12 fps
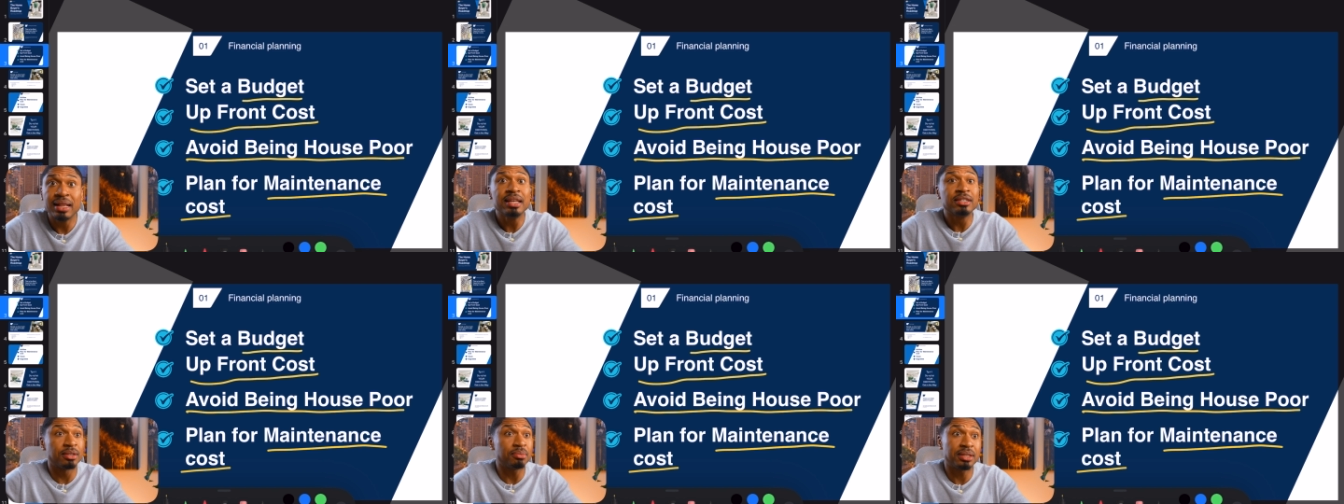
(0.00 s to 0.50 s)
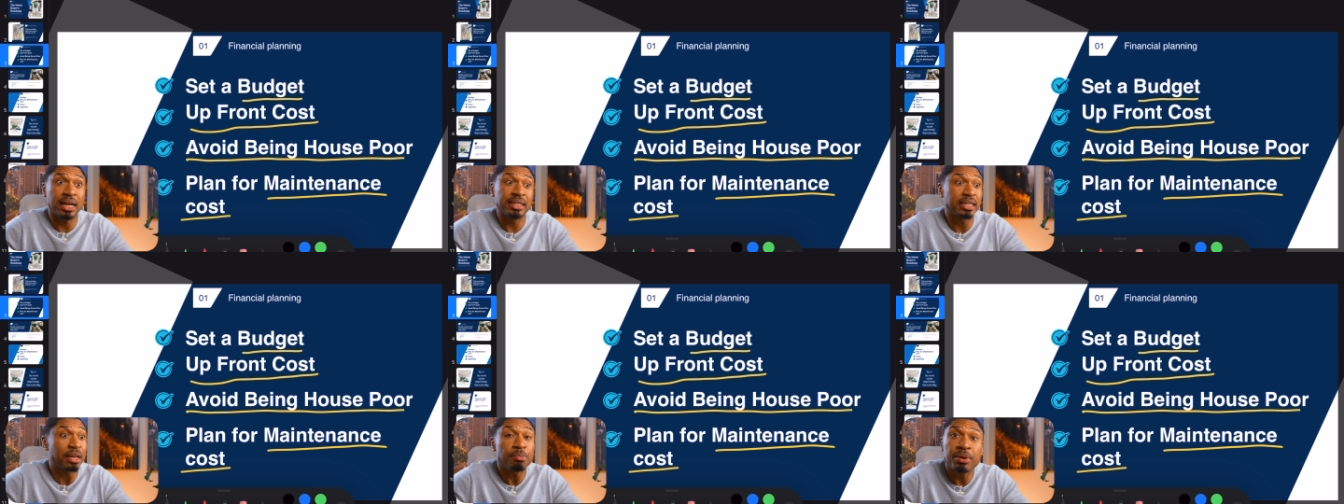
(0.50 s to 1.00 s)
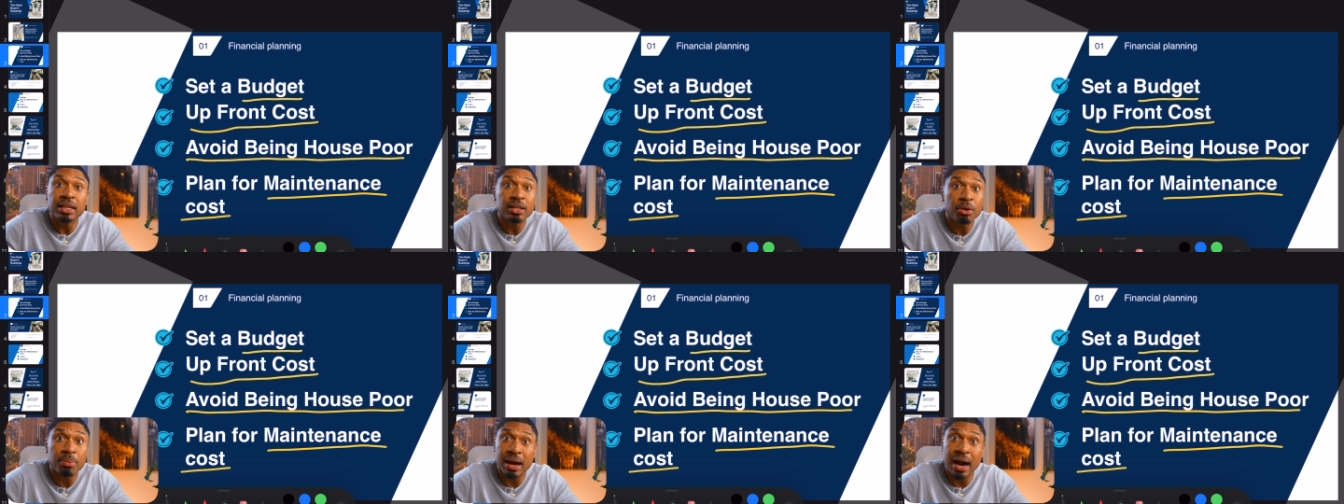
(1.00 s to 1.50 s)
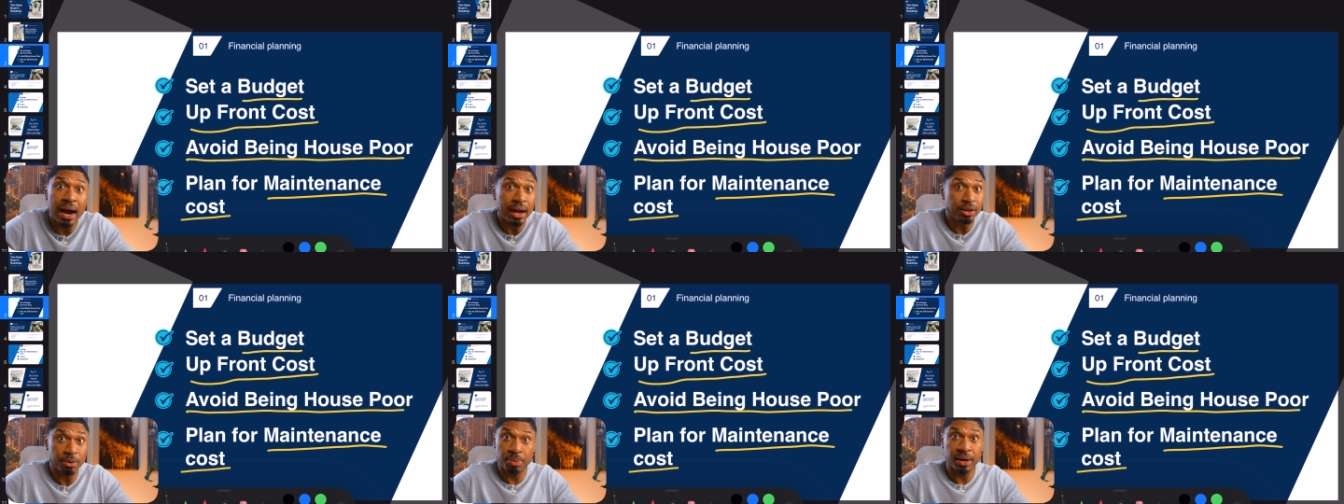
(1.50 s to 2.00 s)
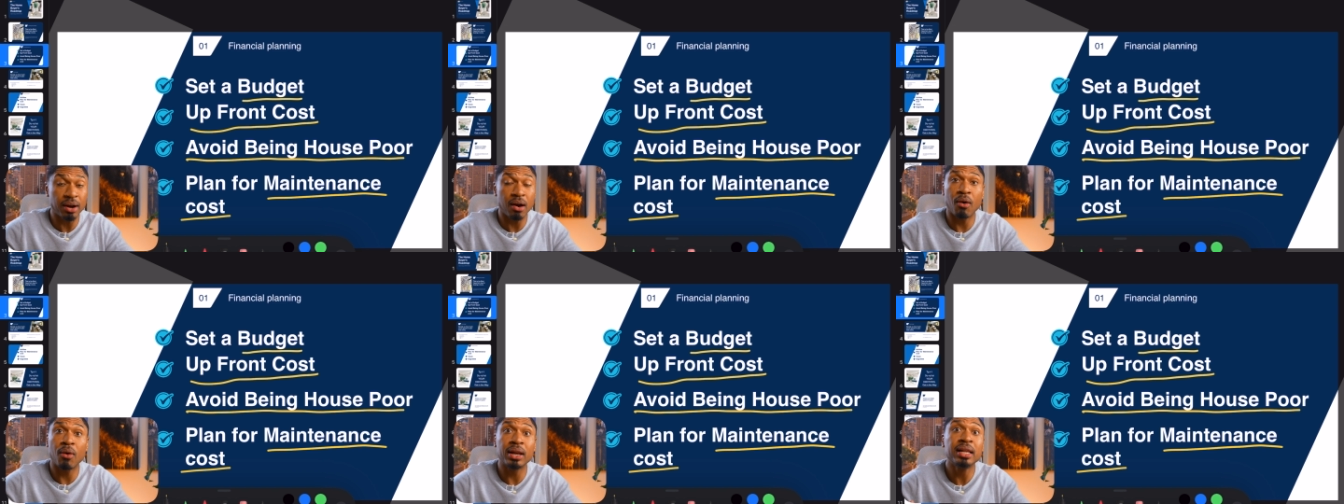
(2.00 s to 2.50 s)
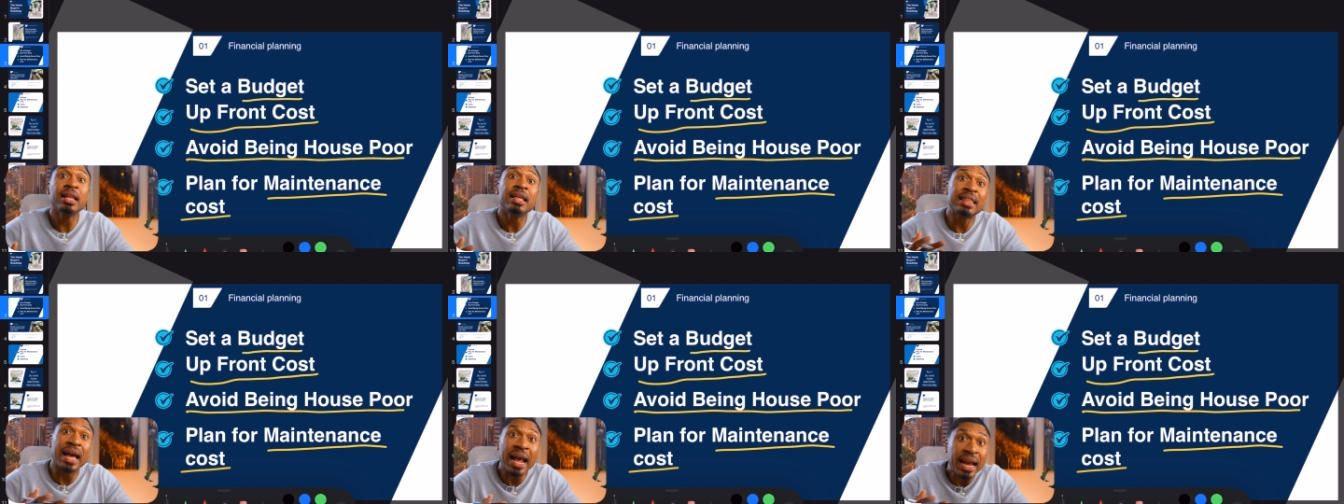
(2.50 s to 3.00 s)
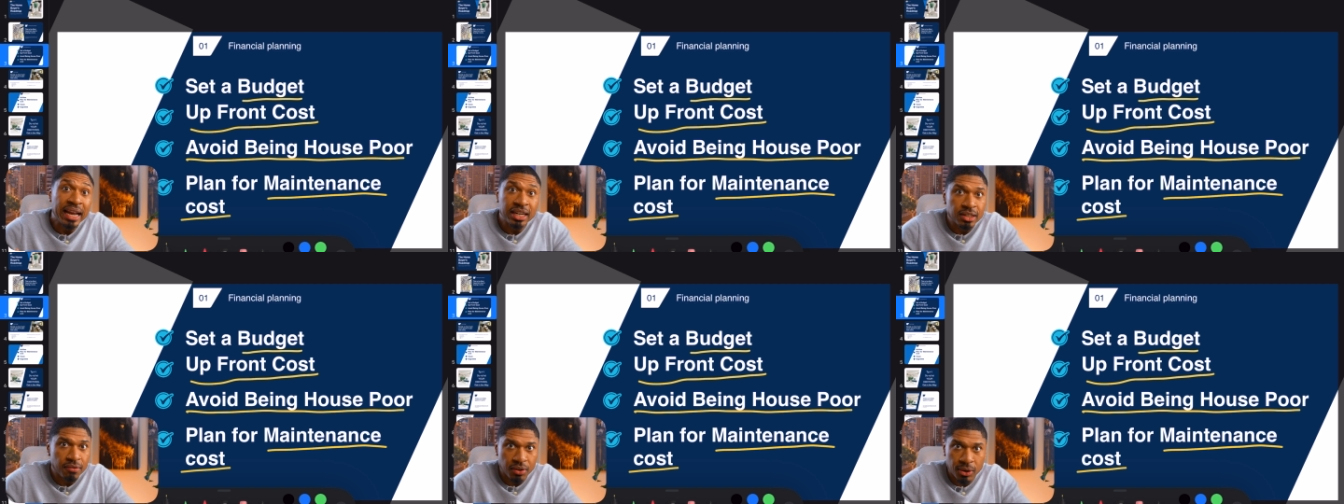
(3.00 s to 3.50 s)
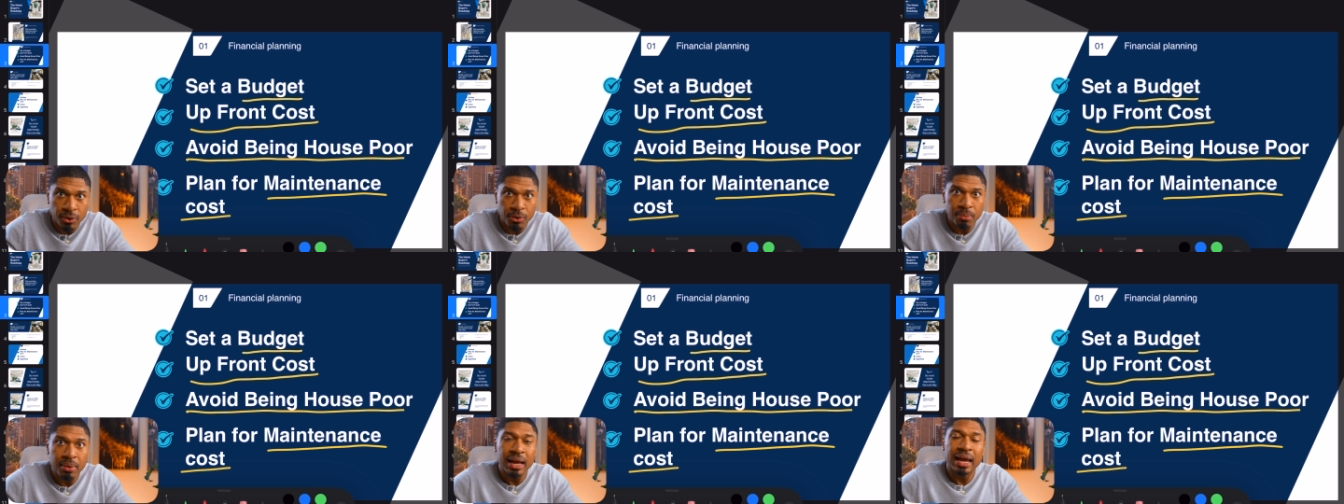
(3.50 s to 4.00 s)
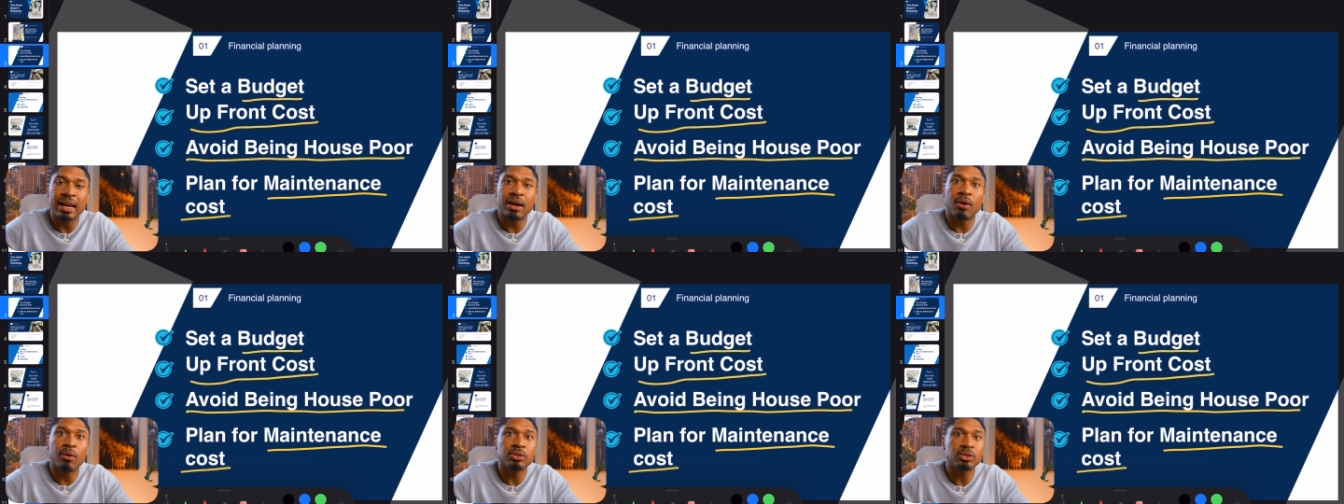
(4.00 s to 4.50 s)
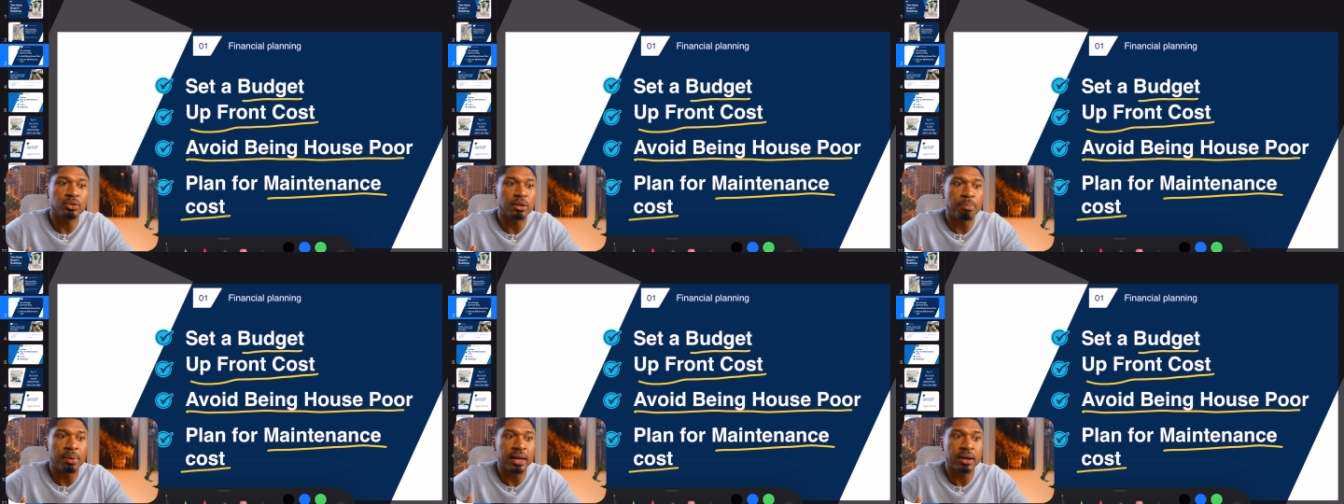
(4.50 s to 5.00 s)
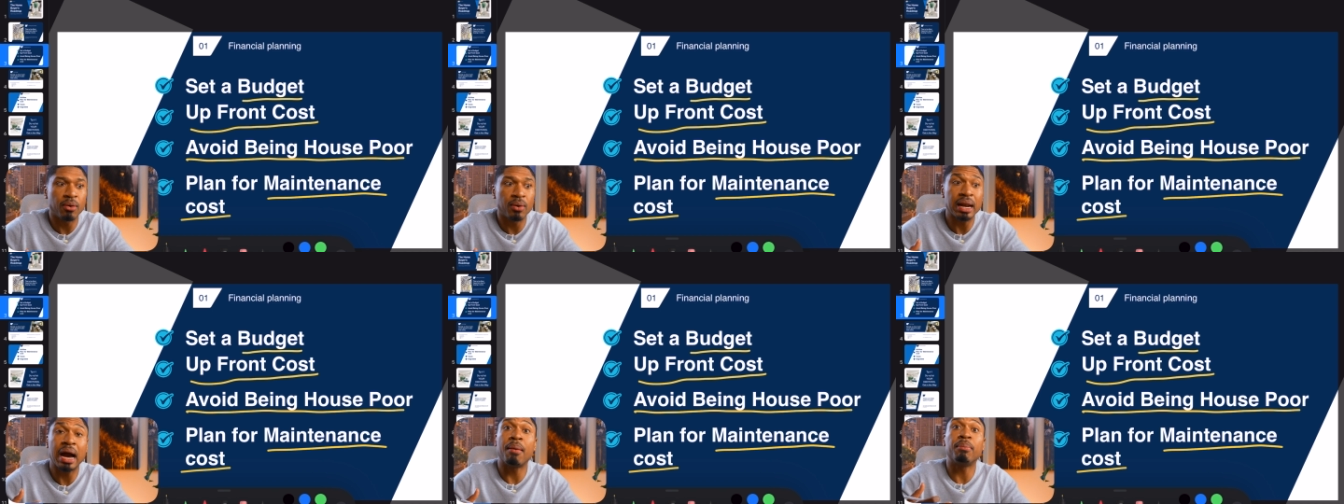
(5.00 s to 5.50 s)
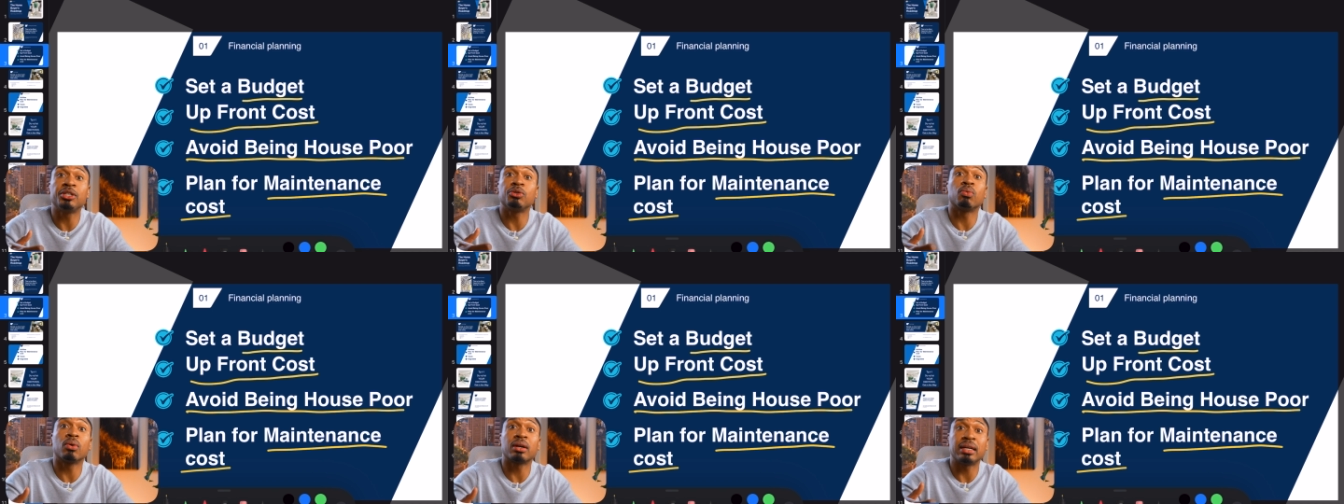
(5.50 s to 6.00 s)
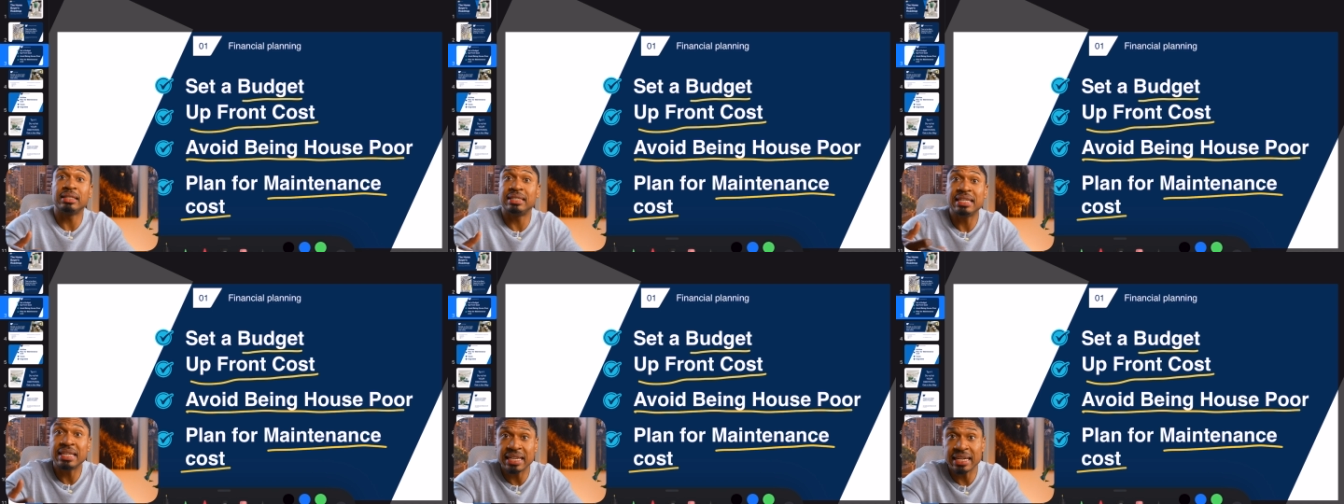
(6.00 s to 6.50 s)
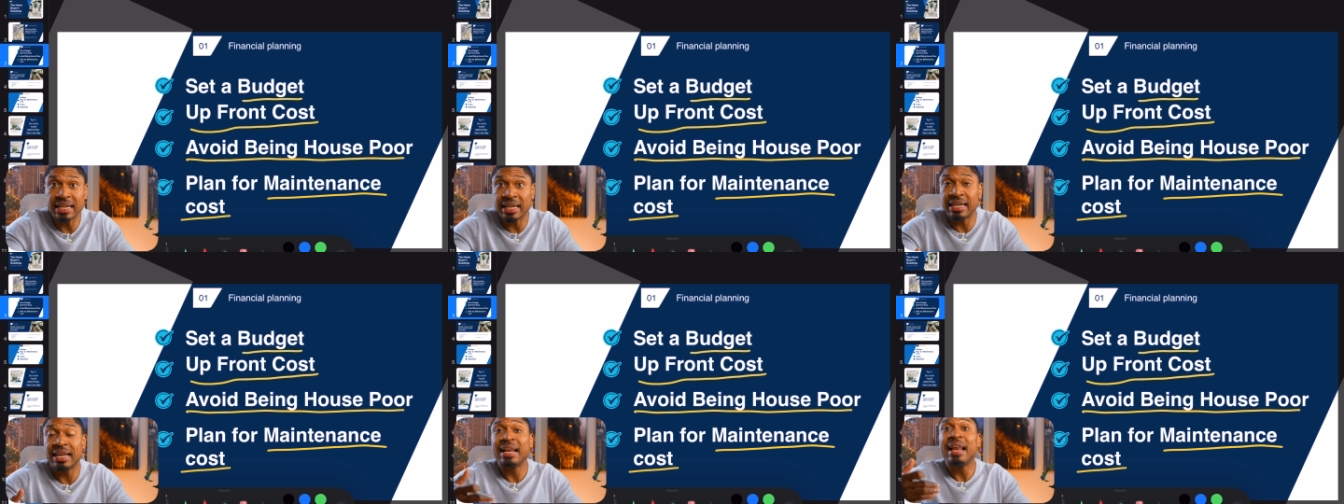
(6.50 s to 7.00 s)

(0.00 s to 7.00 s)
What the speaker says: Sometimes it could be a little bit higher depending on the age of the home, and then also depending on how much work is needed